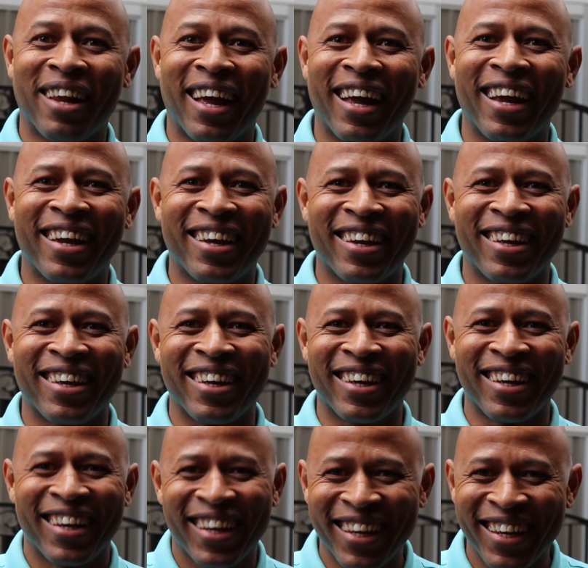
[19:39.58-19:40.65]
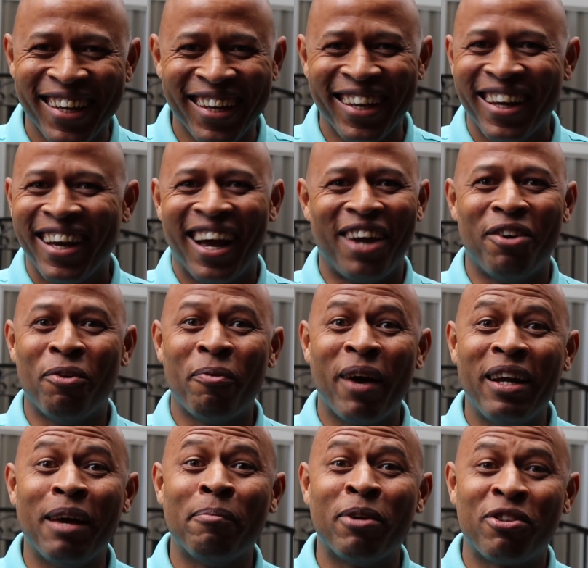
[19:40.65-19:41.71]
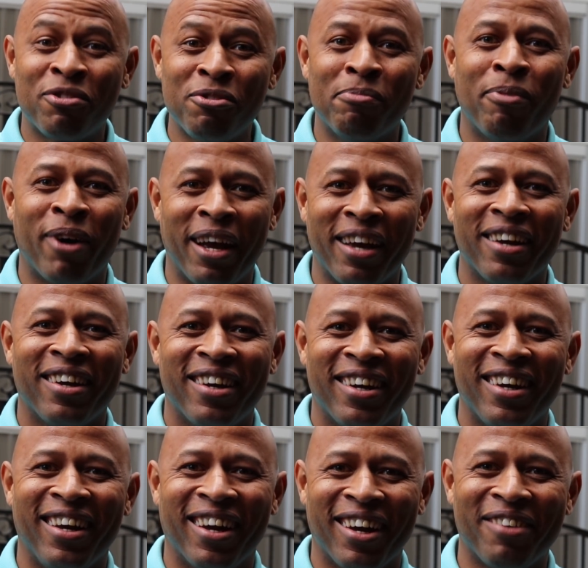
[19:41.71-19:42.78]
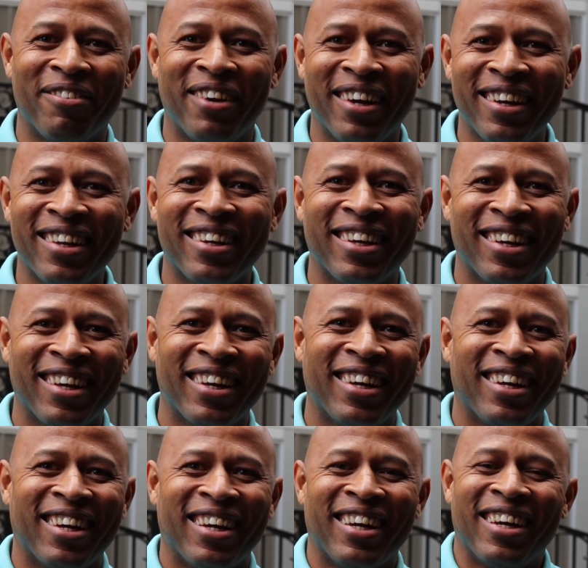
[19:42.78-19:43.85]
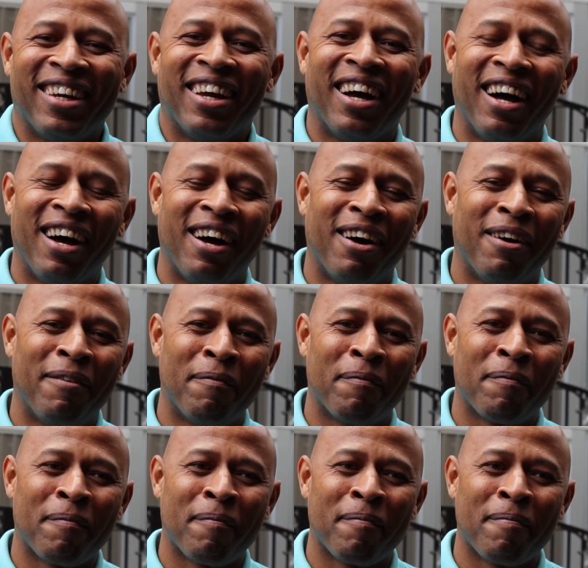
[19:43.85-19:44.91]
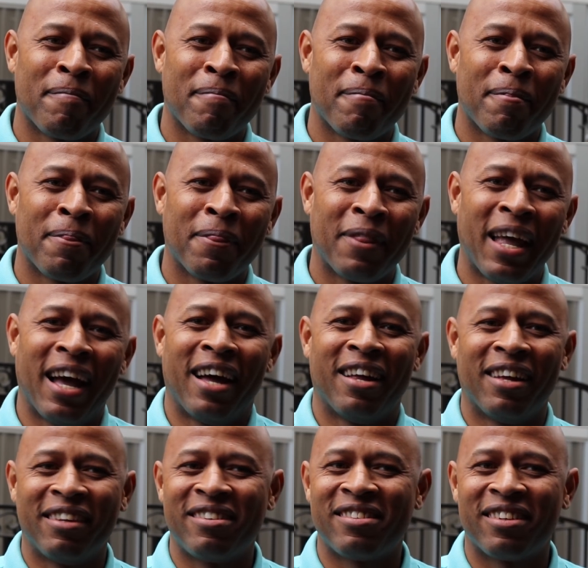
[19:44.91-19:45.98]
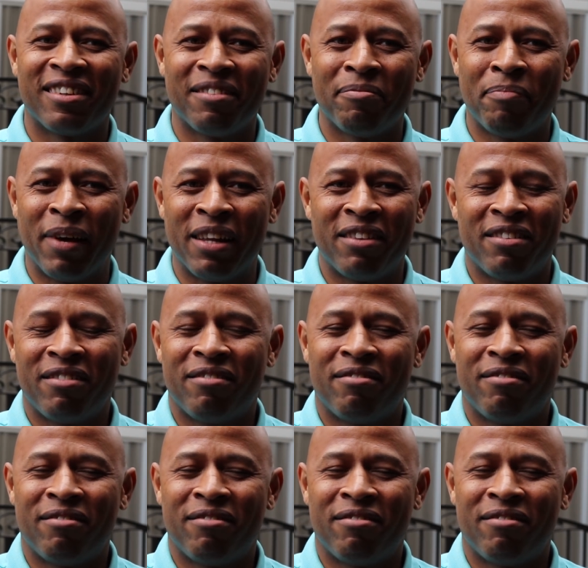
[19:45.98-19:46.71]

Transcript: like, I don't wear number two, boy. You know what I mean? Um, yeah, that's. But